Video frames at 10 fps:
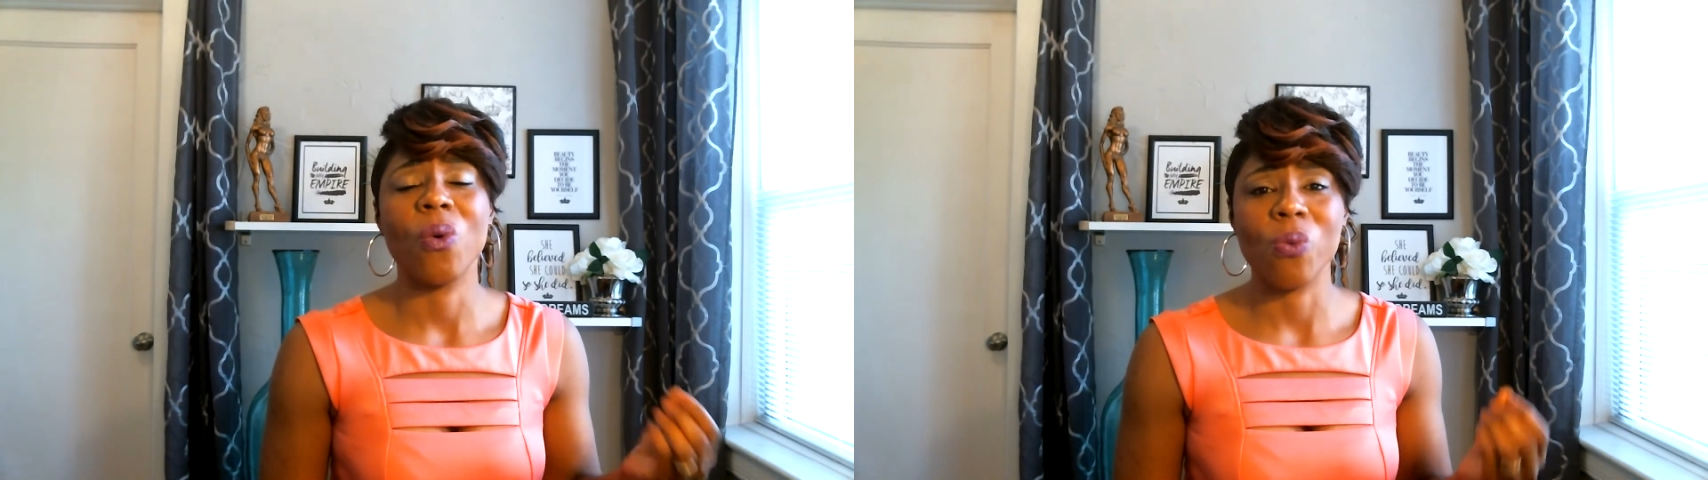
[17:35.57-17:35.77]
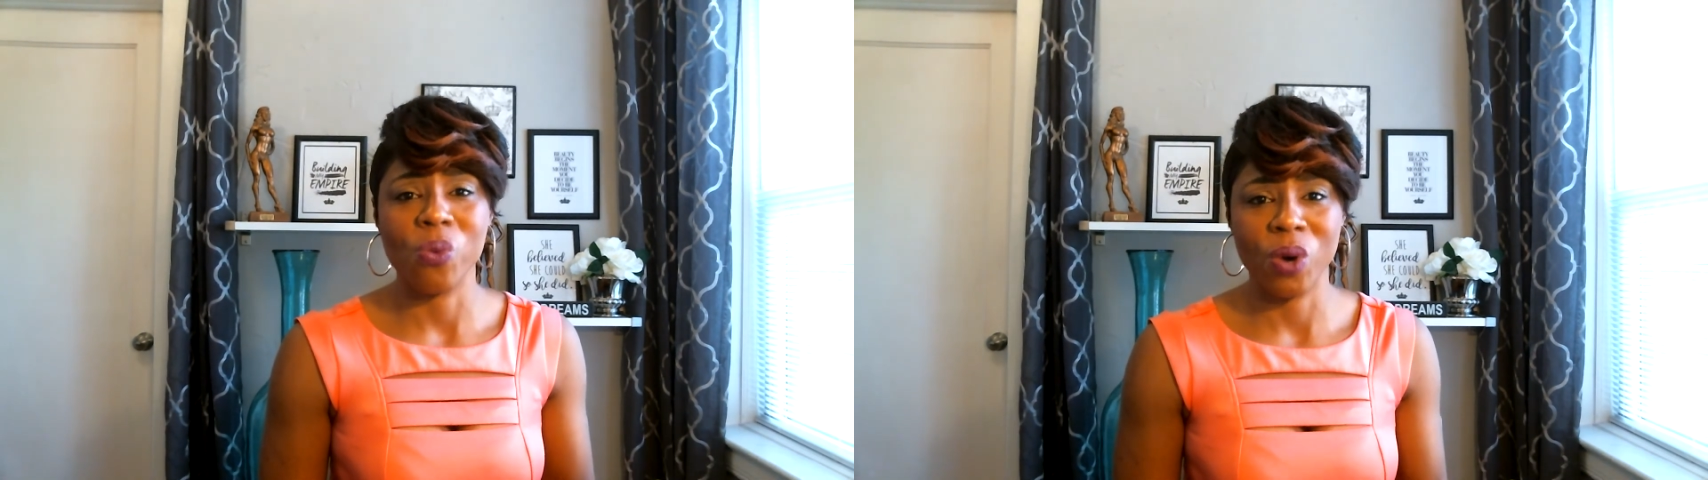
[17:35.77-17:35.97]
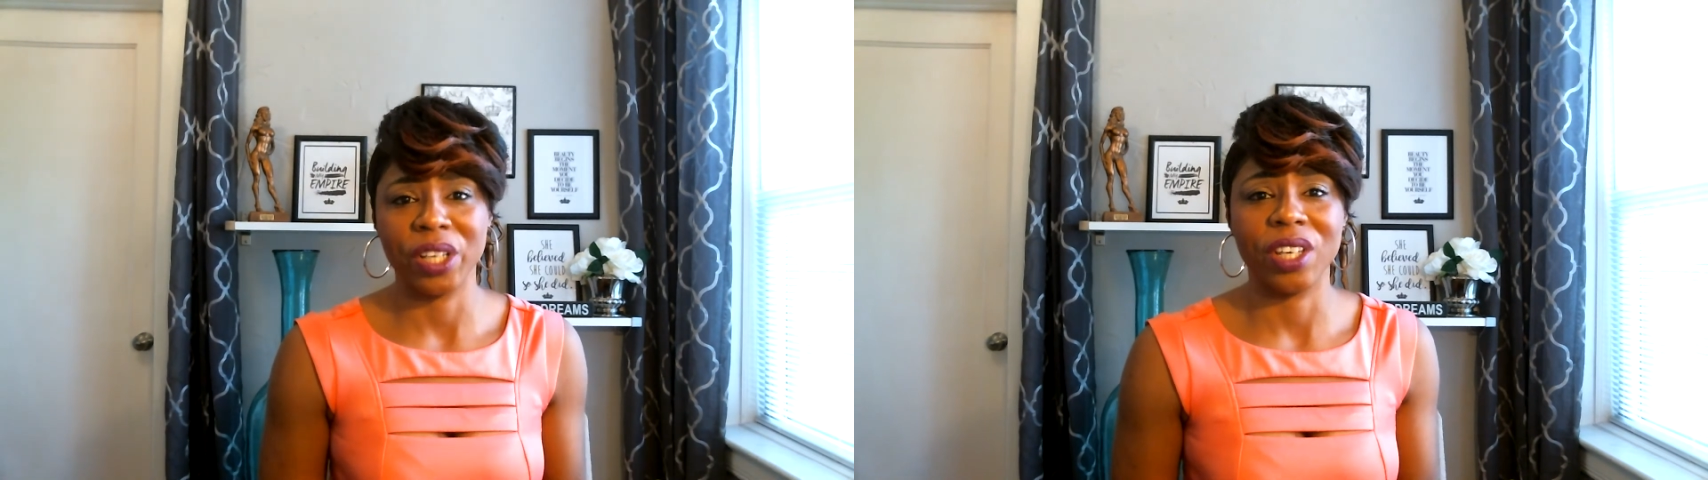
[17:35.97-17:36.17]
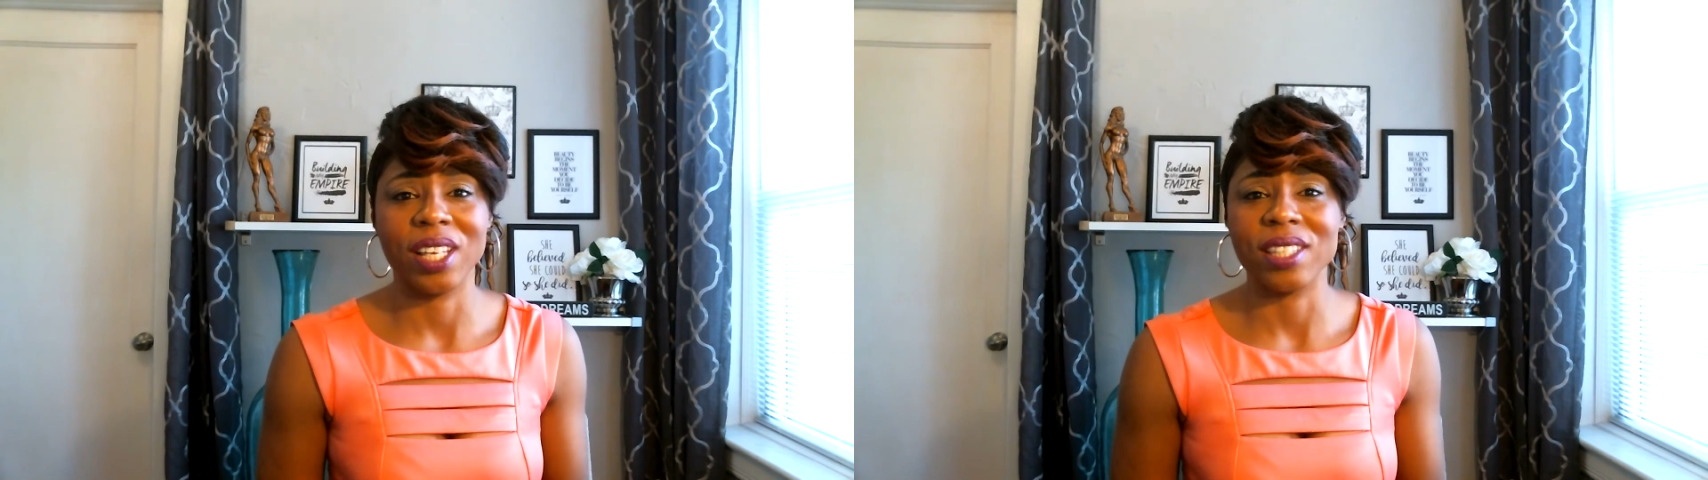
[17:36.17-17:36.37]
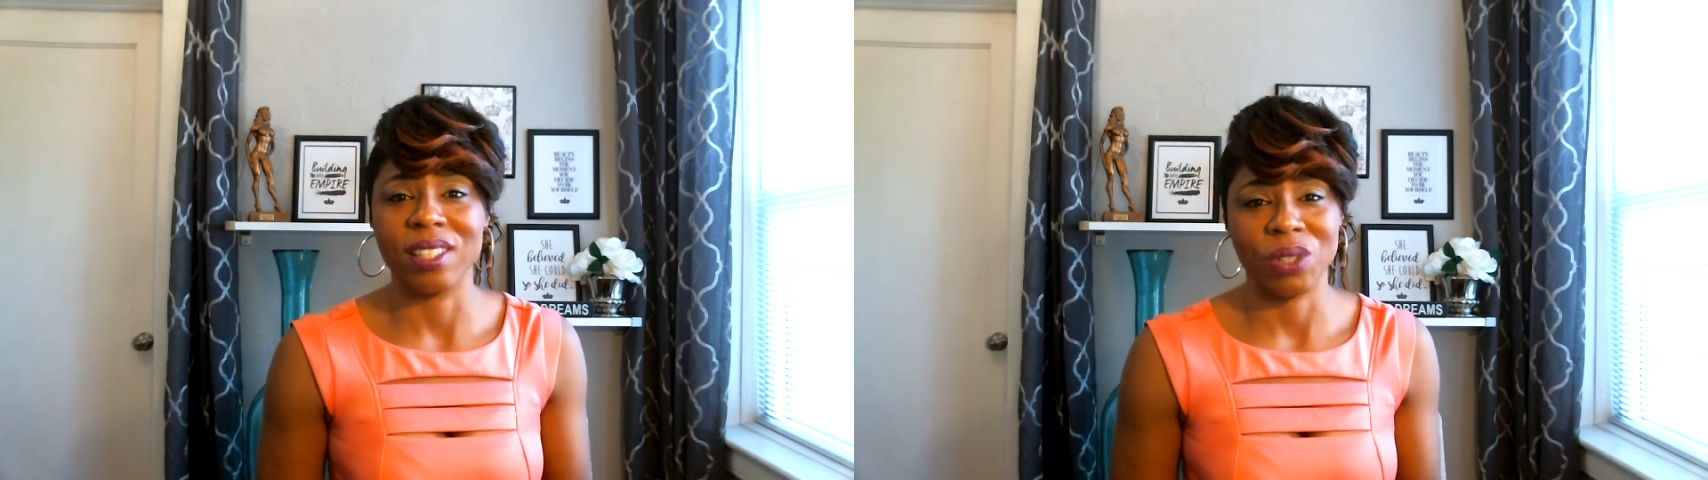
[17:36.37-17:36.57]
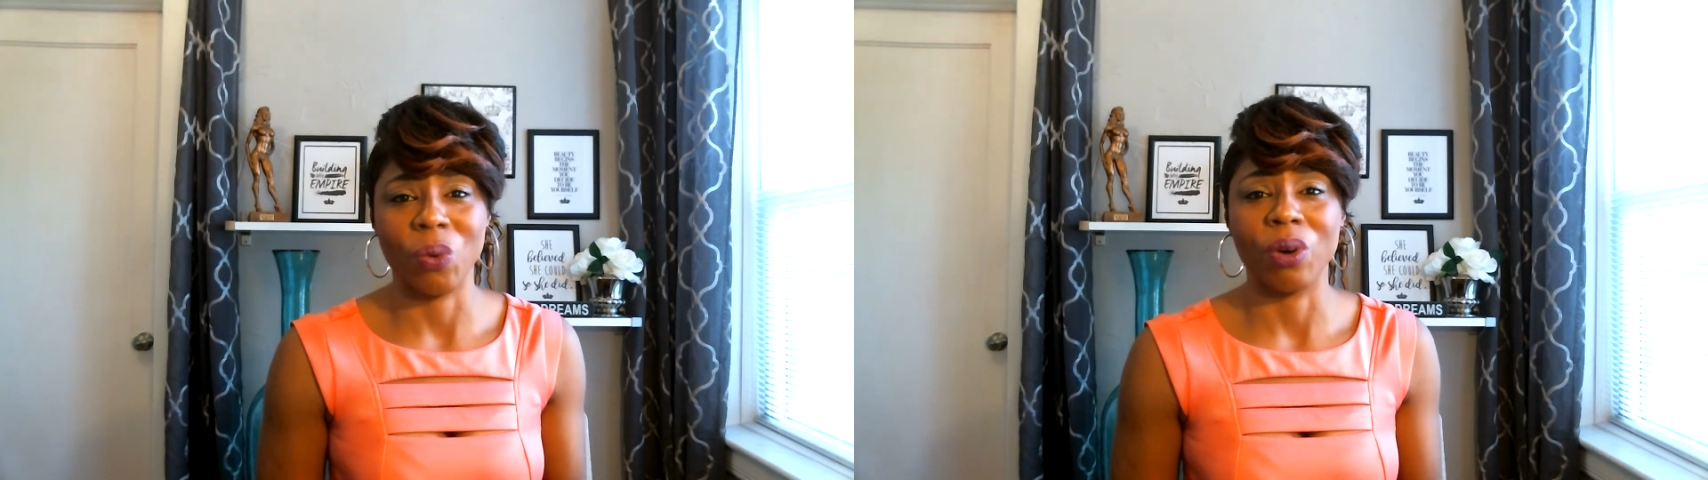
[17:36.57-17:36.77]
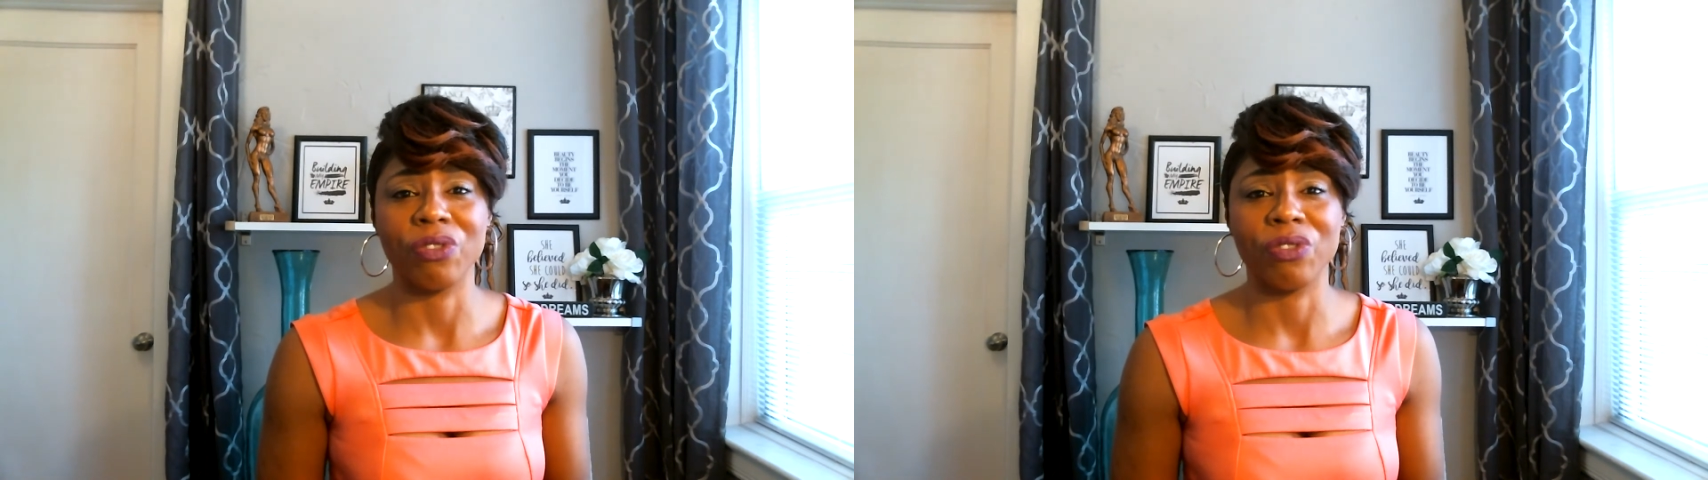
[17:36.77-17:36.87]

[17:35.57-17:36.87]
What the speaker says: what is in store